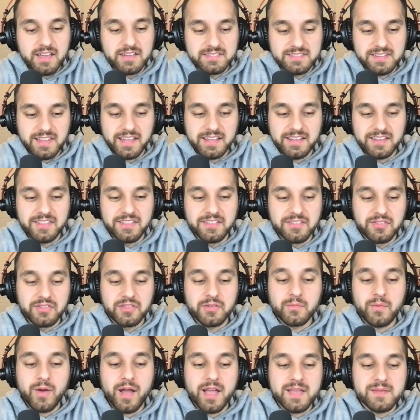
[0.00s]
It's like
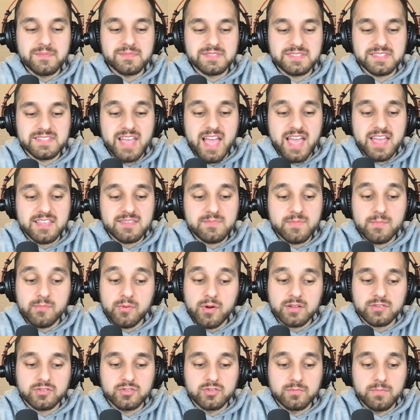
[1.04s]
the YMCA has been
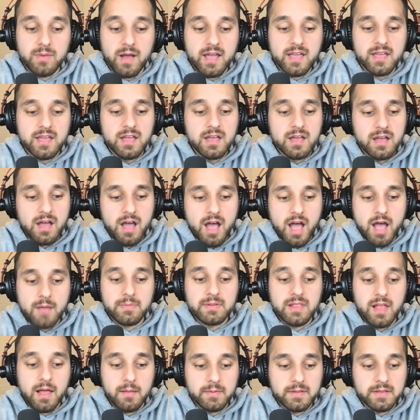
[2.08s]
brought to you by
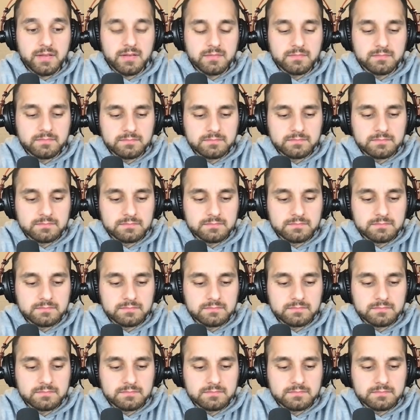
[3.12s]
Hobby Lobby.